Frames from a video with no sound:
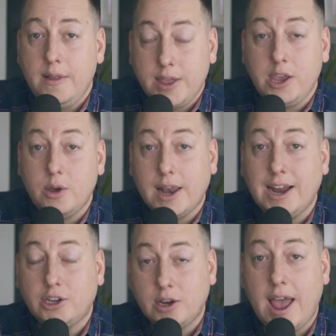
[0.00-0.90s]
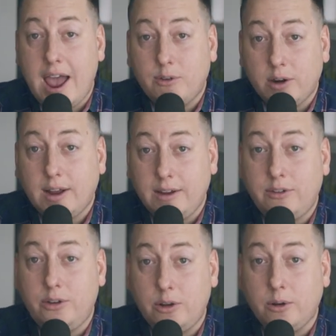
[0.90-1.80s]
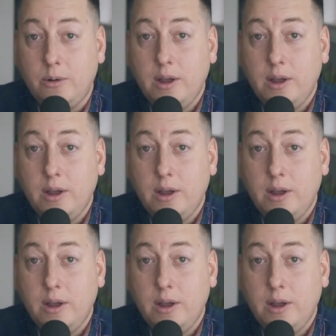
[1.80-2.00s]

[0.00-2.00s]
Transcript: that you can actually advertise to.